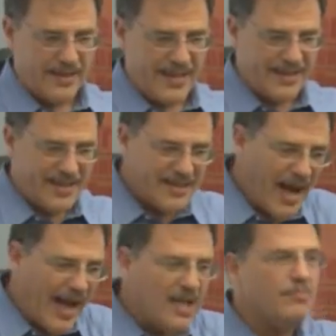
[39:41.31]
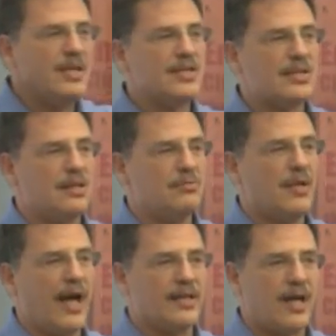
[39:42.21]
that the
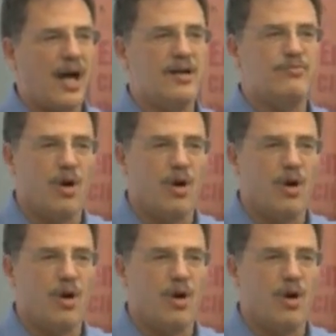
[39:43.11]
dynamism and kind of